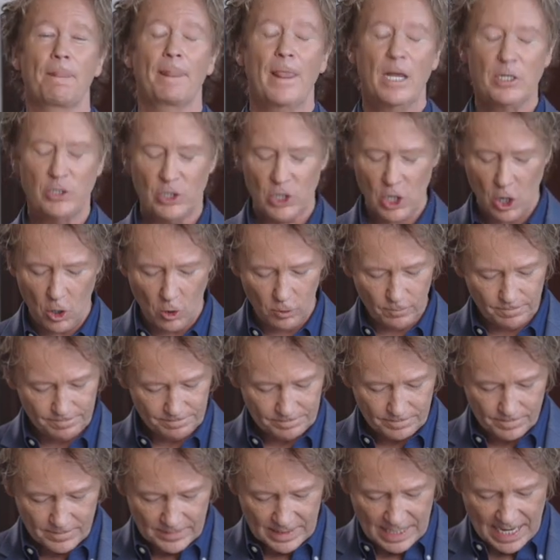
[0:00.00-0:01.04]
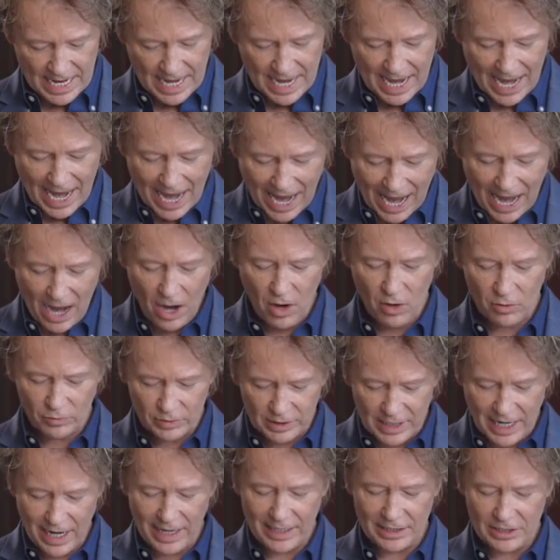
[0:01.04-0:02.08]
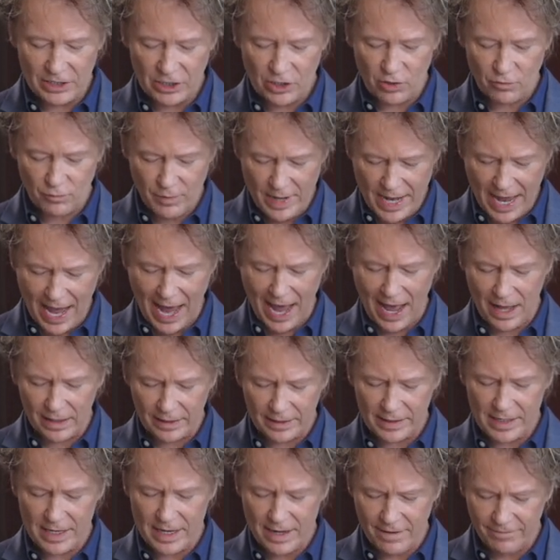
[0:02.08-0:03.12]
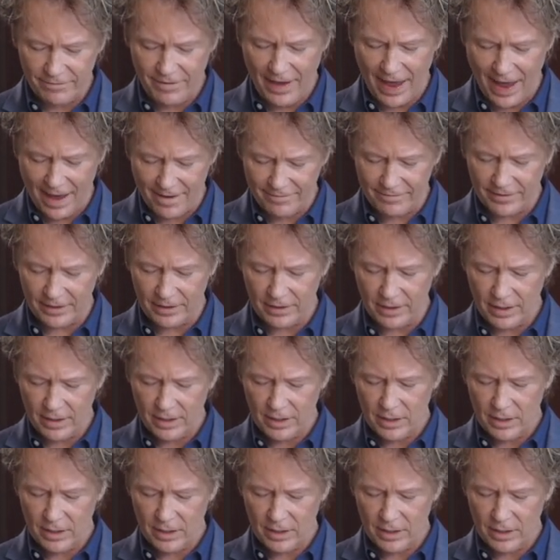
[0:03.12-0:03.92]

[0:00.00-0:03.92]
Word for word: So, how does the reality of heaven